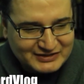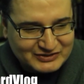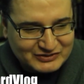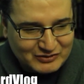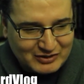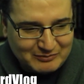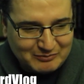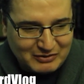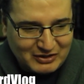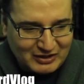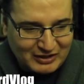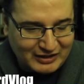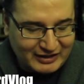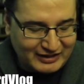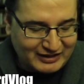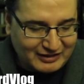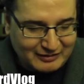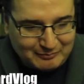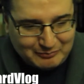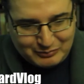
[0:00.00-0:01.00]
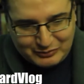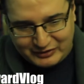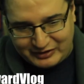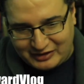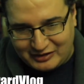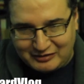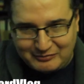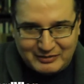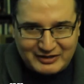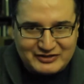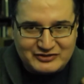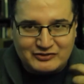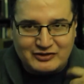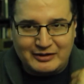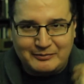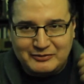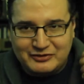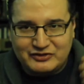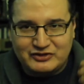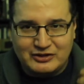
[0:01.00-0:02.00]
So I'm bawling, and I'm putting on my
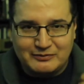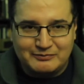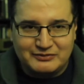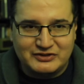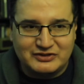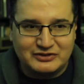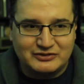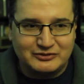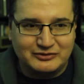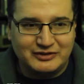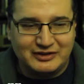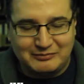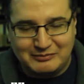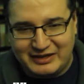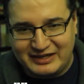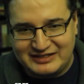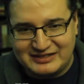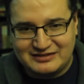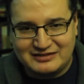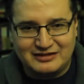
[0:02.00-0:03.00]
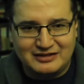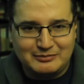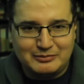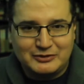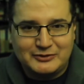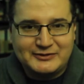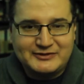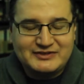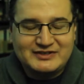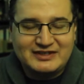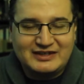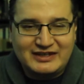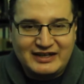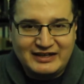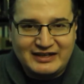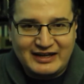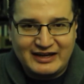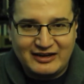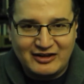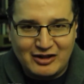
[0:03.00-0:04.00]
striped jumpsuit and my slippers, and
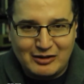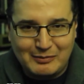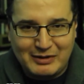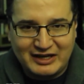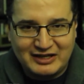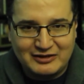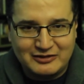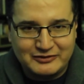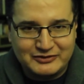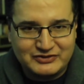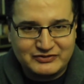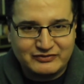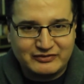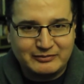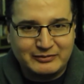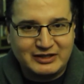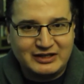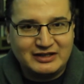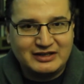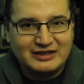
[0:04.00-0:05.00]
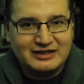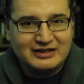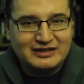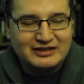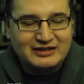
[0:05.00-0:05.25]
they take all my clothes from me.